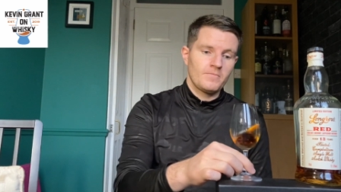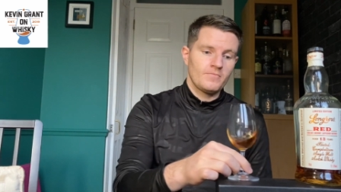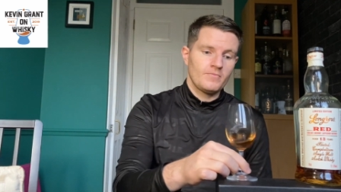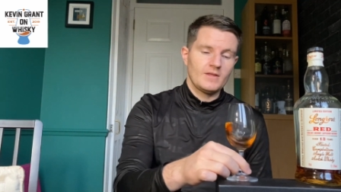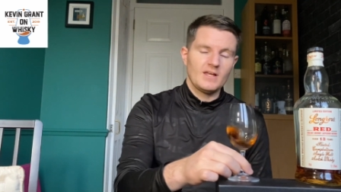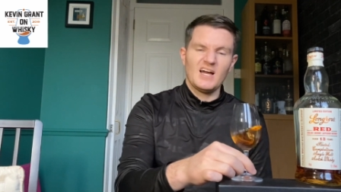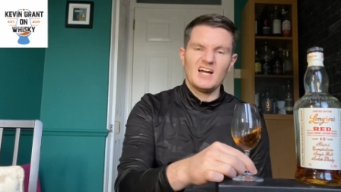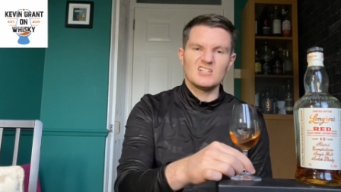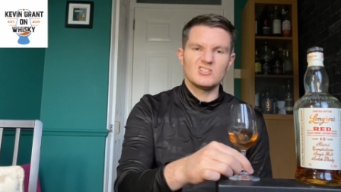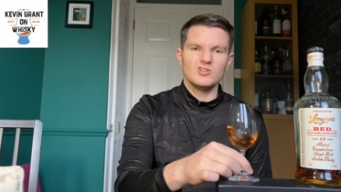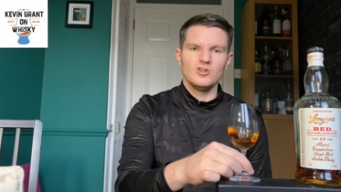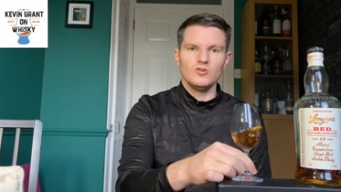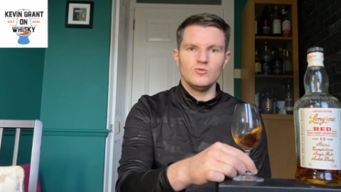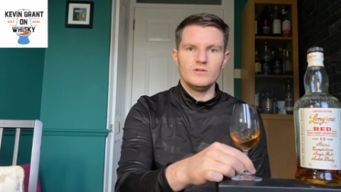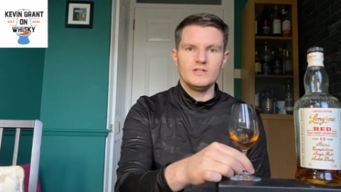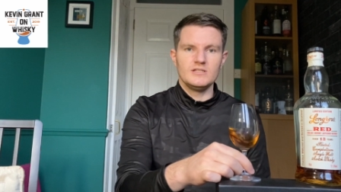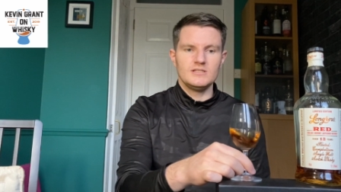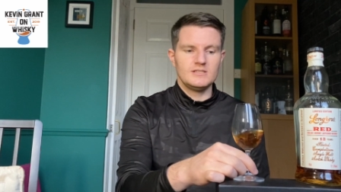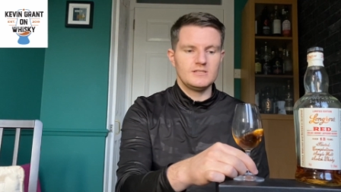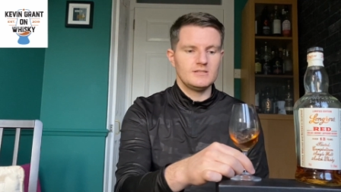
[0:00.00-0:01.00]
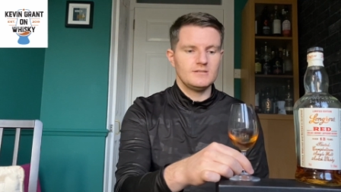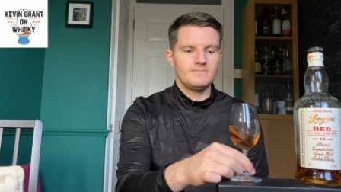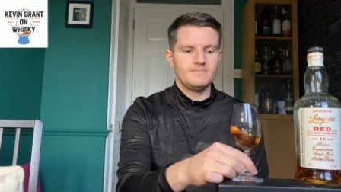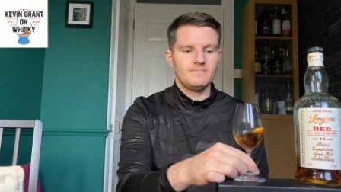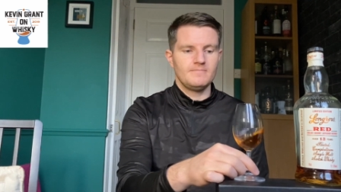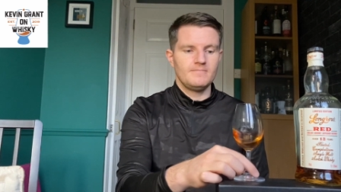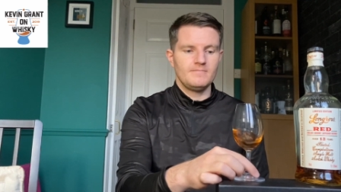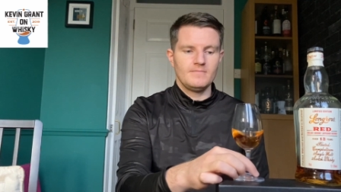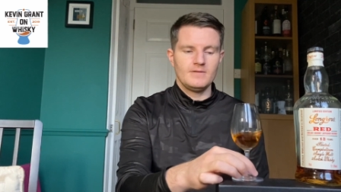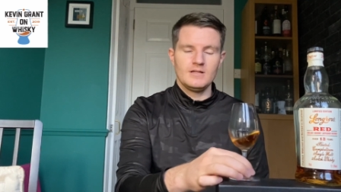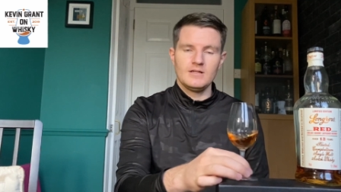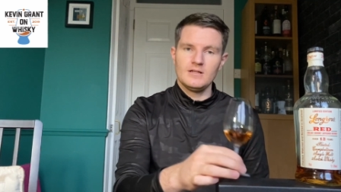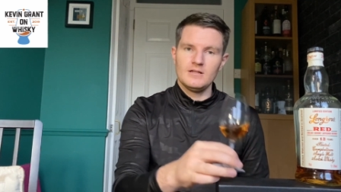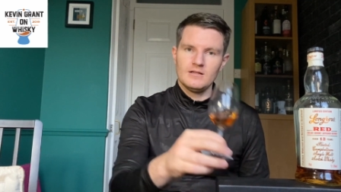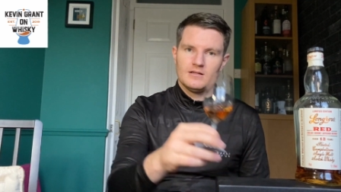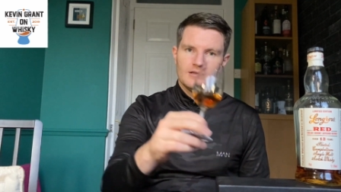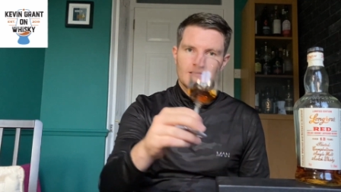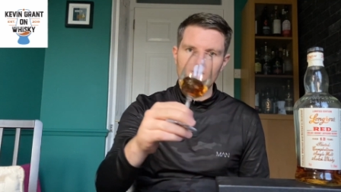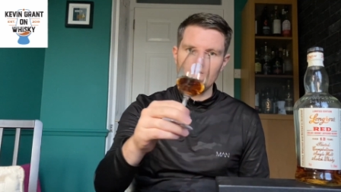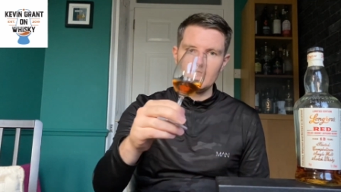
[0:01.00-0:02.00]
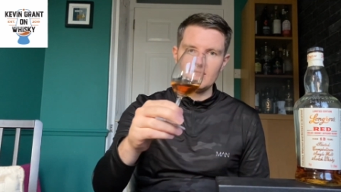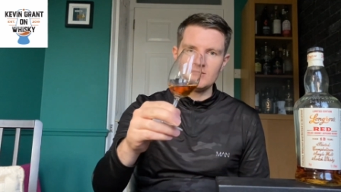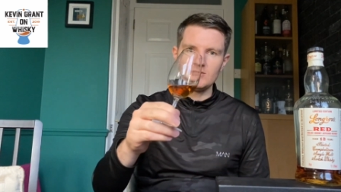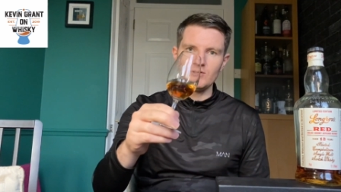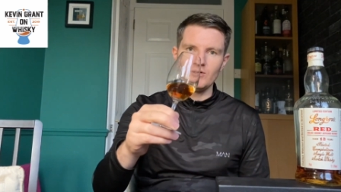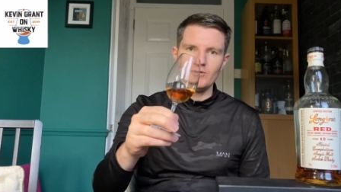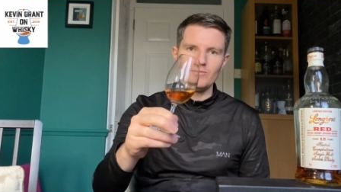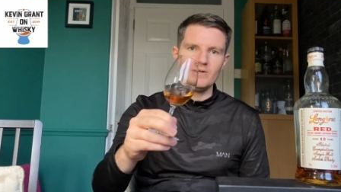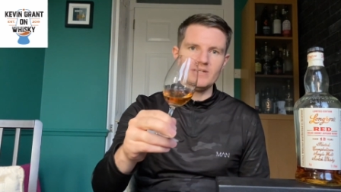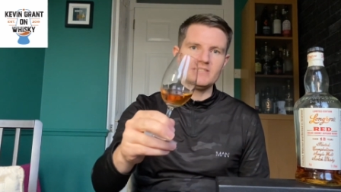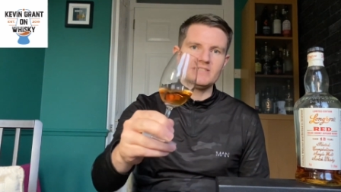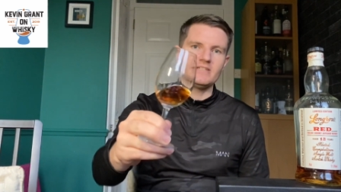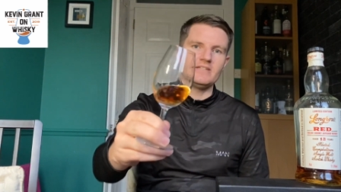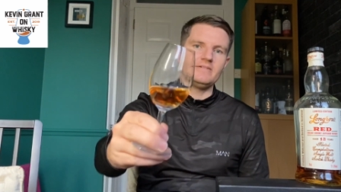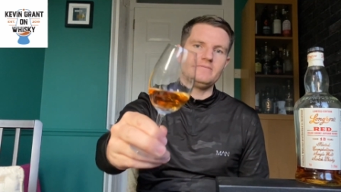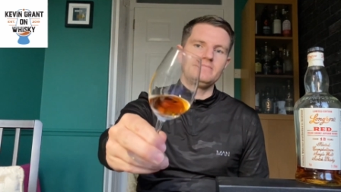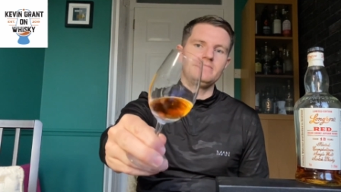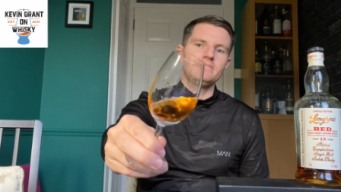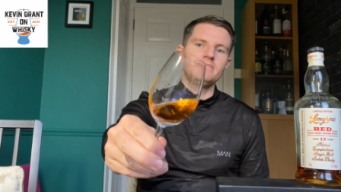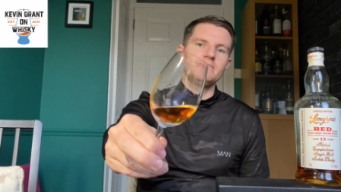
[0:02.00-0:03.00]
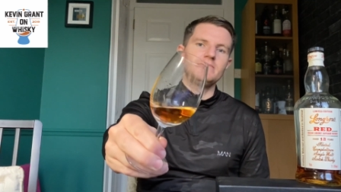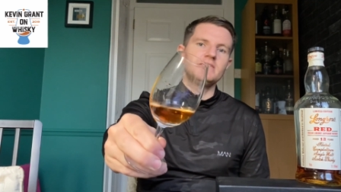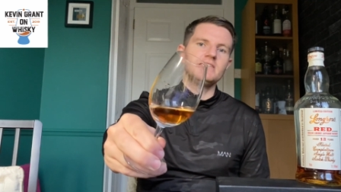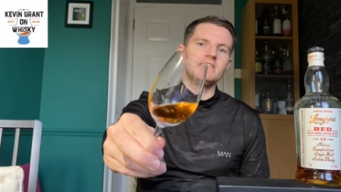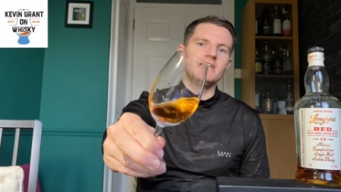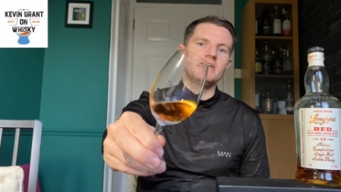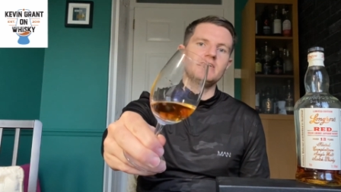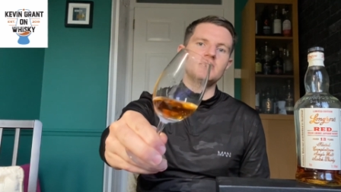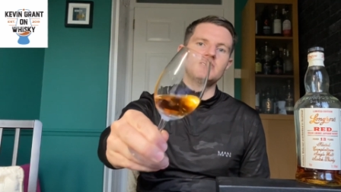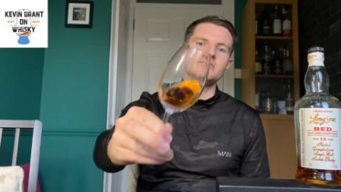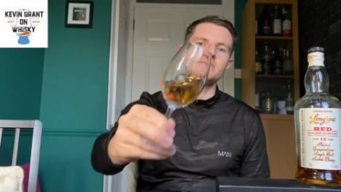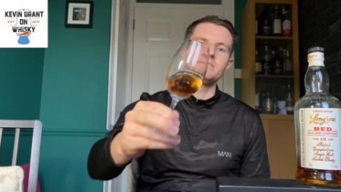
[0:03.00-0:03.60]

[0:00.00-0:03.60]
As always, let's talk whiskey. Slàinte.